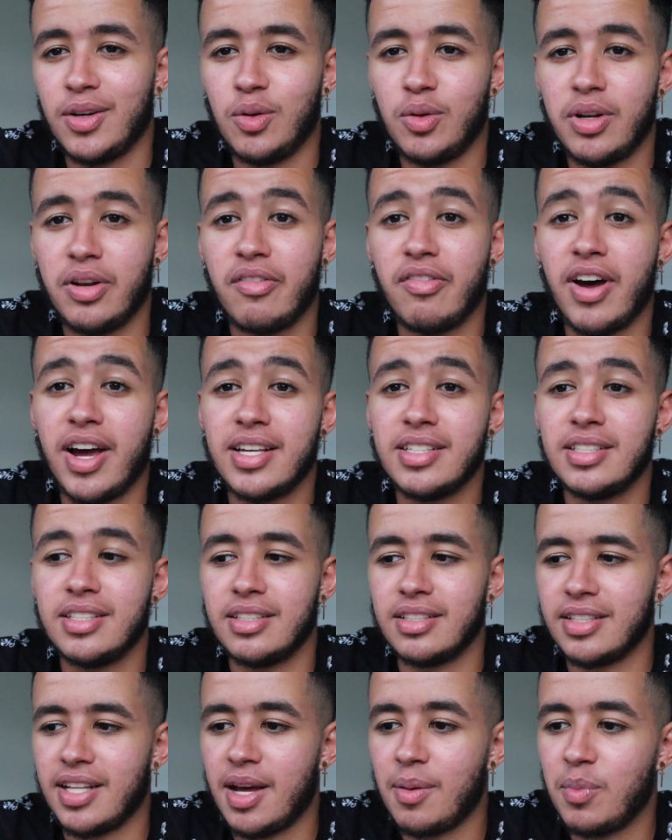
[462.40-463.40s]
I don't advise
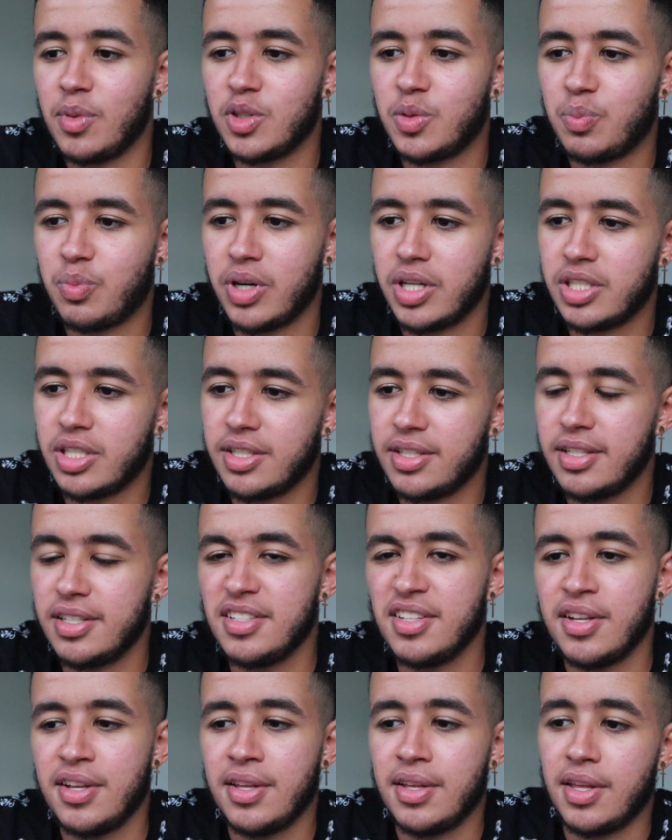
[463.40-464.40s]
it. That much pressure,
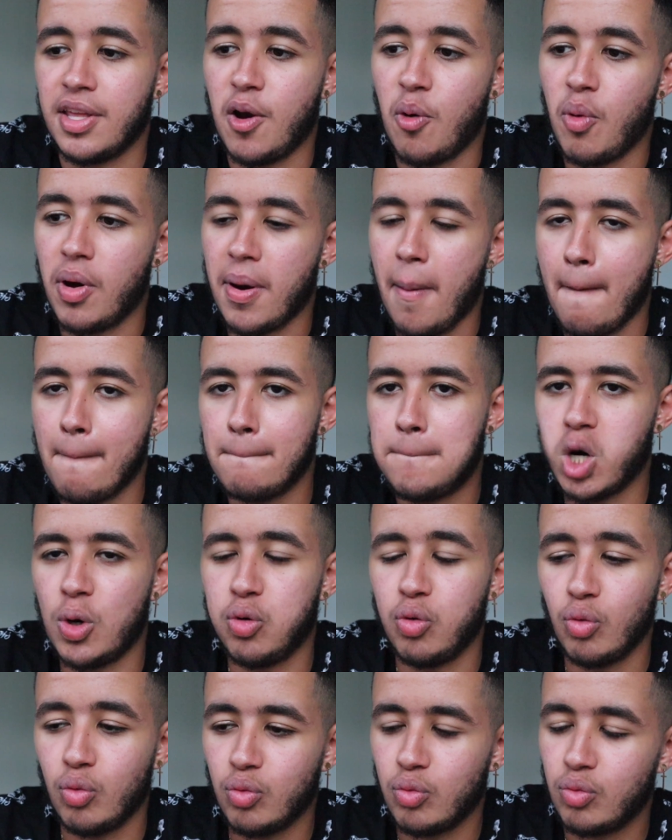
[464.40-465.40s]
it went.
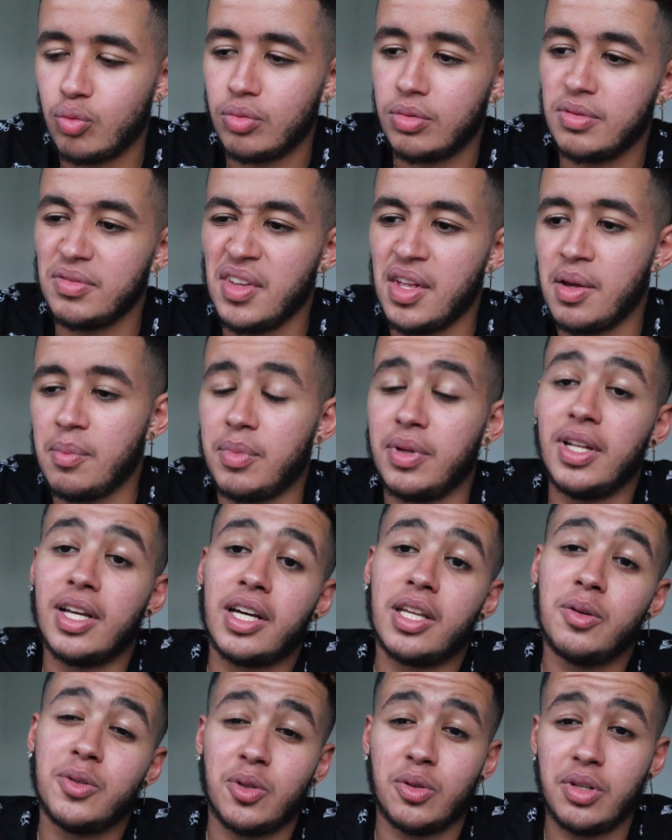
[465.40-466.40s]
But
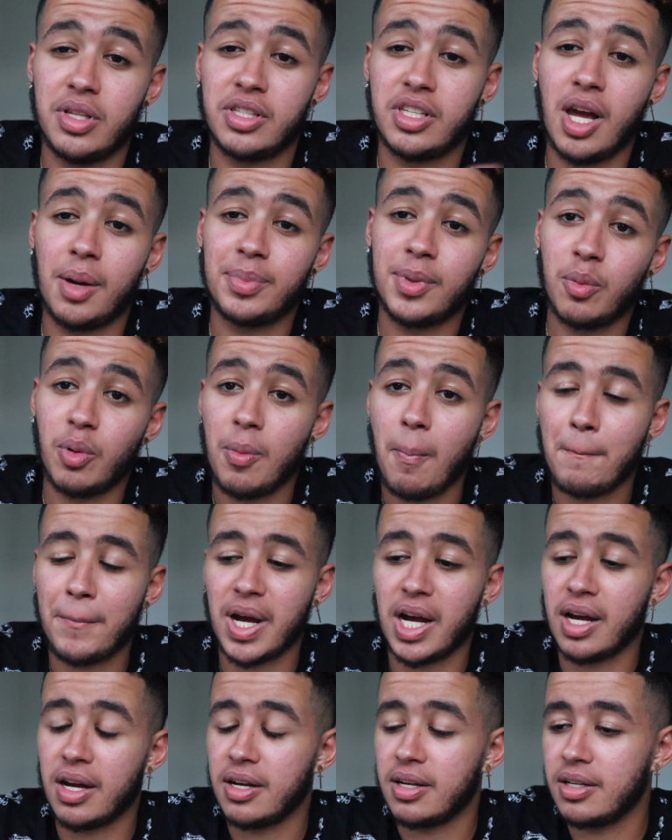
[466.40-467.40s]
lucky it was only the top that went
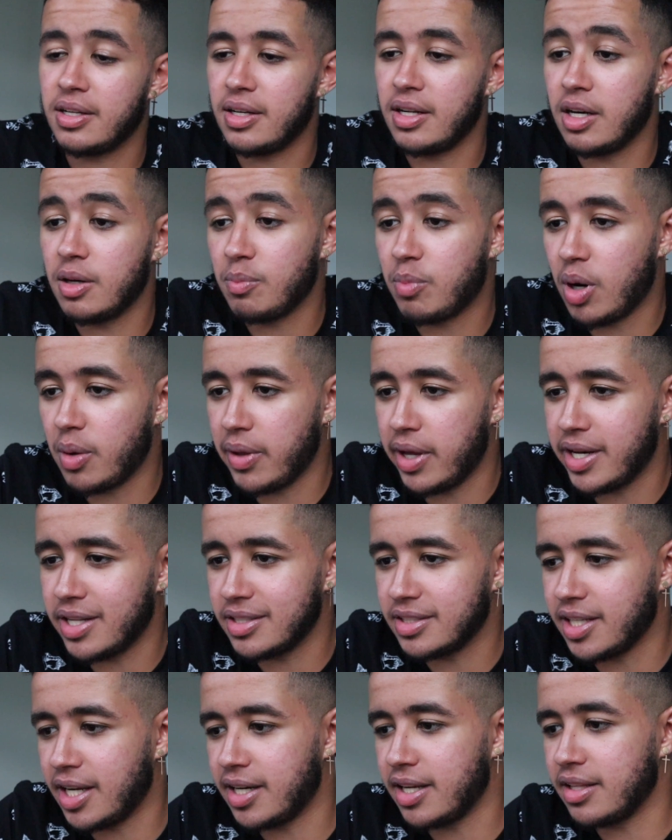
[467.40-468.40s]
pop. Um, probably I
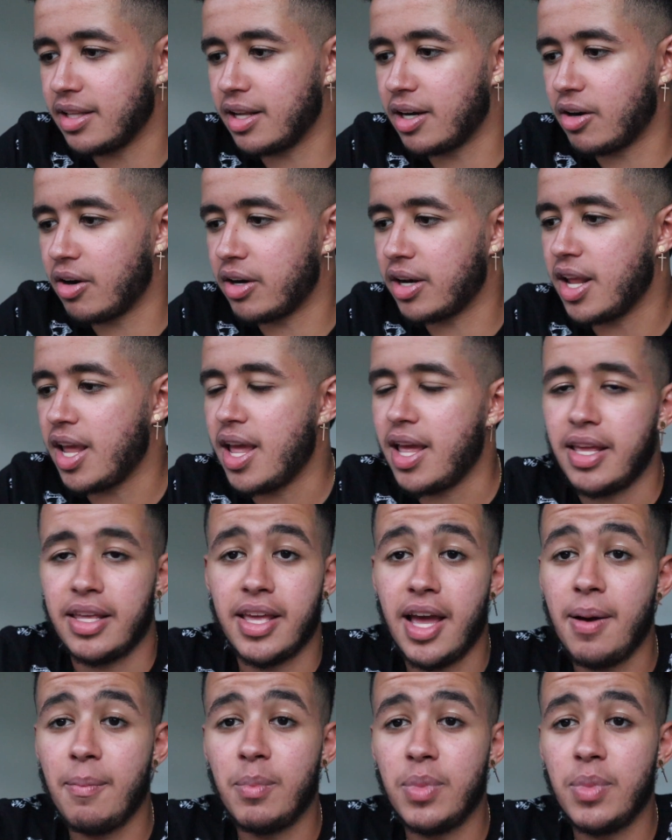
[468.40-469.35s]
didn't tighten it that hard. Yeah,